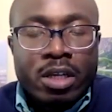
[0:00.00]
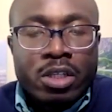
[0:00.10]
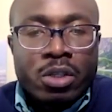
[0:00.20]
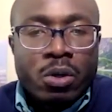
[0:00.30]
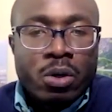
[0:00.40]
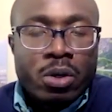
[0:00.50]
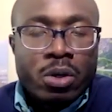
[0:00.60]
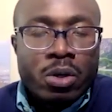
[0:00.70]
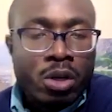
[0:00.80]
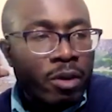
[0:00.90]
So,
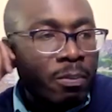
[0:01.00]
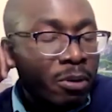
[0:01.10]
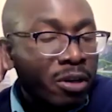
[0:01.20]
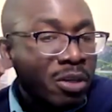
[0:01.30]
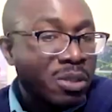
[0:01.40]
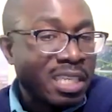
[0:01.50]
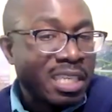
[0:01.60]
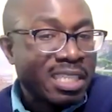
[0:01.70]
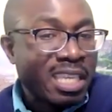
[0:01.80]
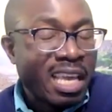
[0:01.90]
you know, if you're
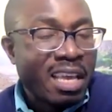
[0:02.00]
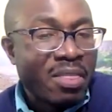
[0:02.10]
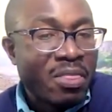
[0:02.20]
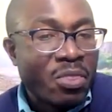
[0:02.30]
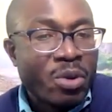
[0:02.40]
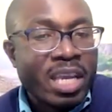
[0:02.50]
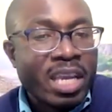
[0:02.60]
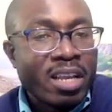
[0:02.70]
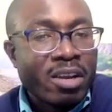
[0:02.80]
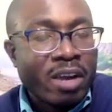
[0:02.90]
producing, say, three
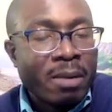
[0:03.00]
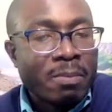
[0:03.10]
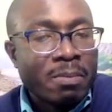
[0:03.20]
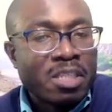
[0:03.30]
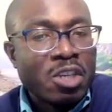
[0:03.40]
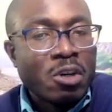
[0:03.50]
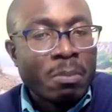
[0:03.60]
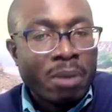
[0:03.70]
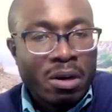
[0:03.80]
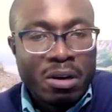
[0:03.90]
kilograms, you know,
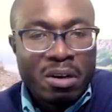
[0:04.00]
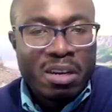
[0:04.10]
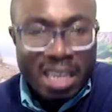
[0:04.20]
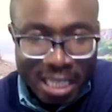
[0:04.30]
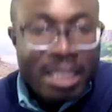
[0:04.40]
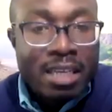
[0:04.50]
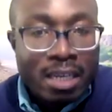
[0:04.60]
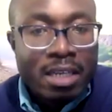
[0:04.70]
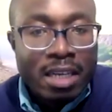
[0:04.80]
per liter,